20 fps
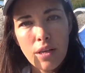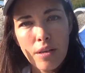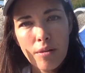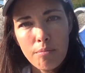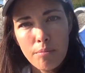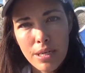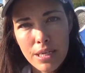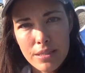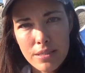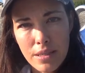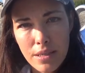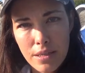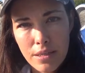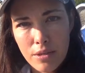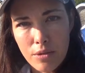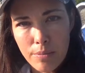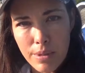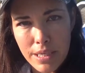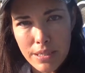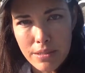meditate,
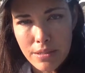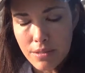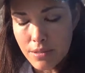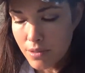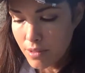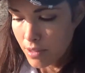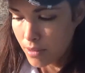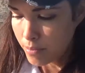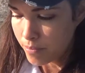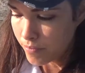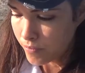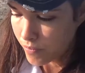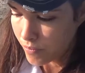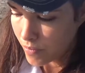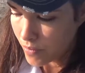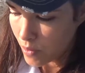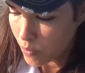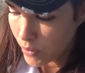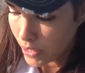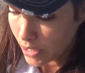go back to sleep,
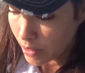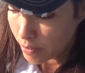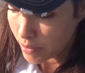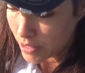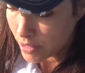and wake up at